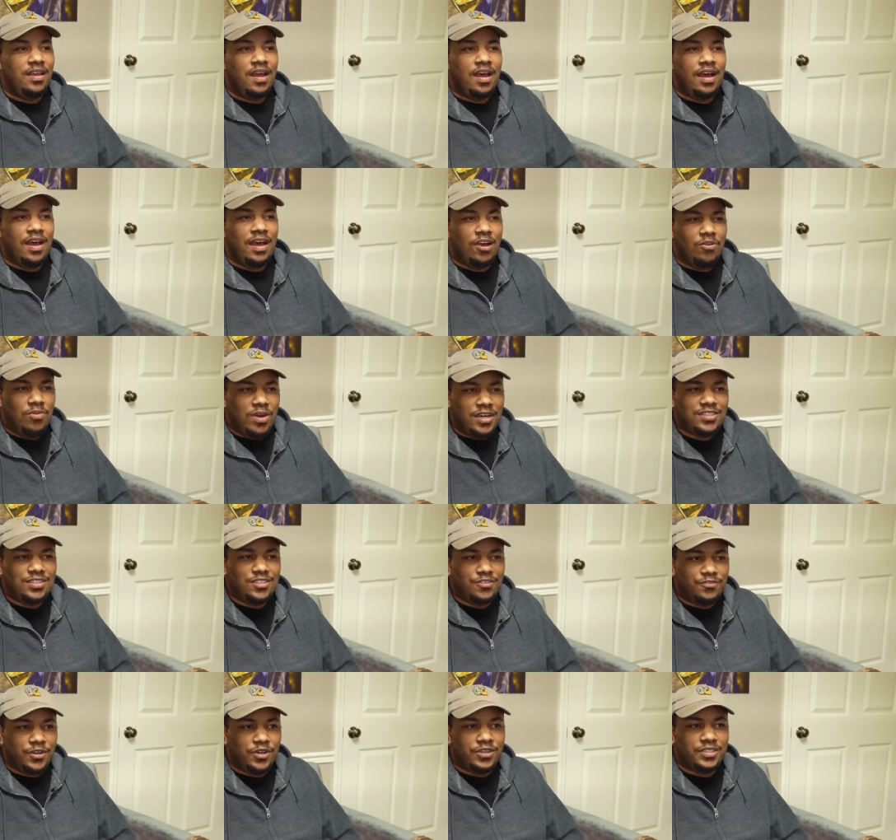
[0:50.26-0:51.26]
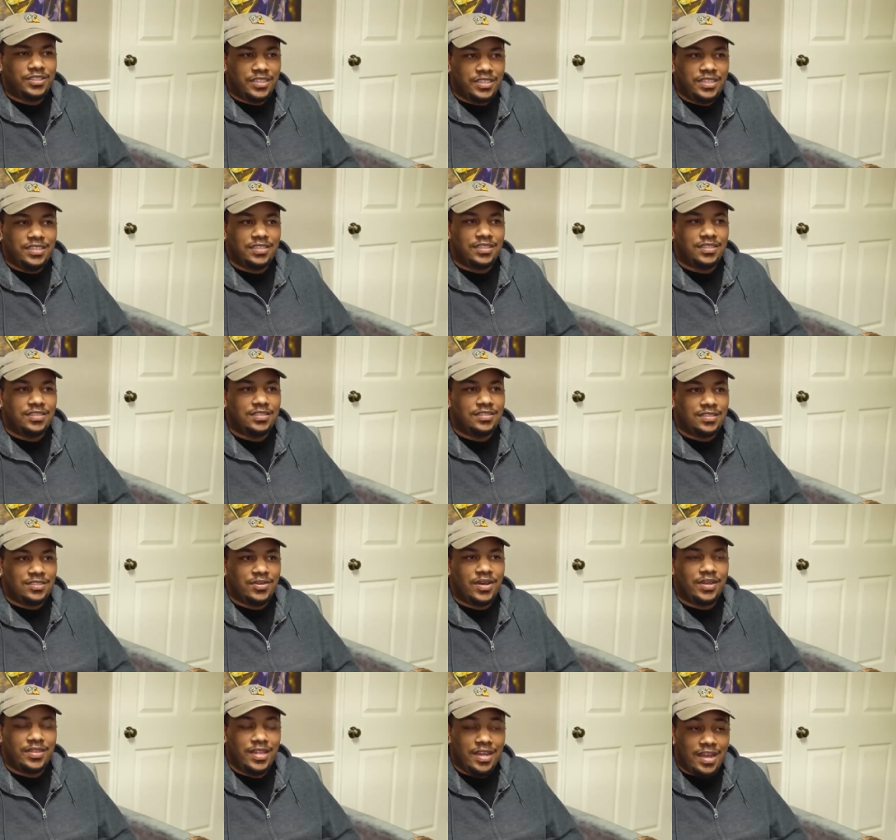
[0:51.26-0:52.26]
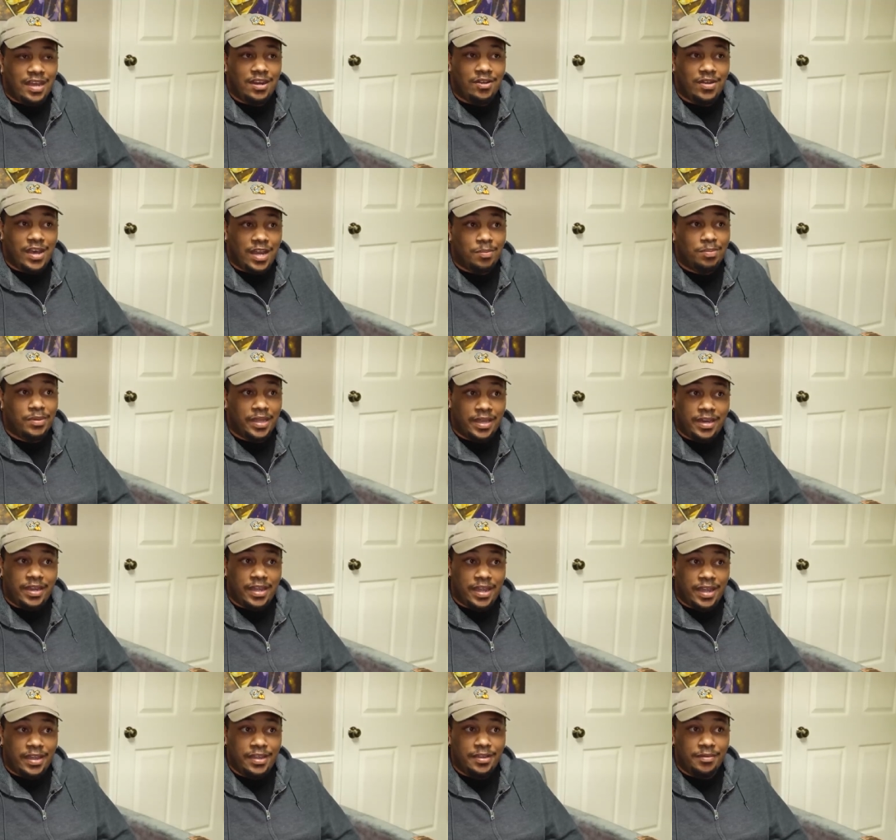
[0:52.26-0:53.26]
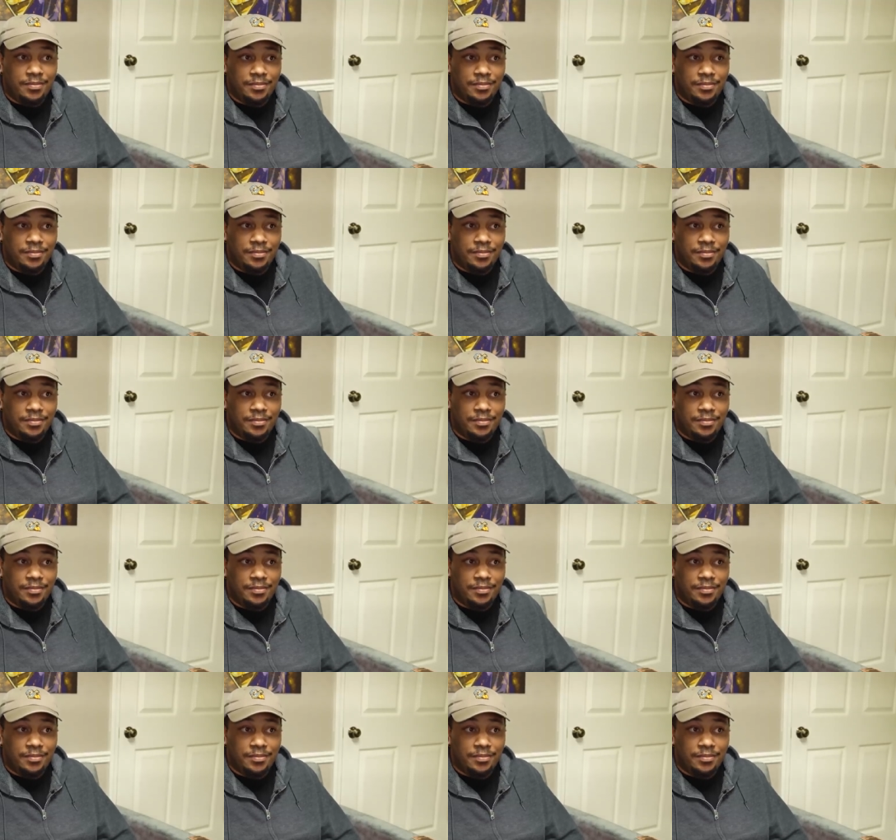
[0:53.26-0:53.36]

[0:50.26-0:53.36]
It is. I watched the first season, so I think I know how to play the game.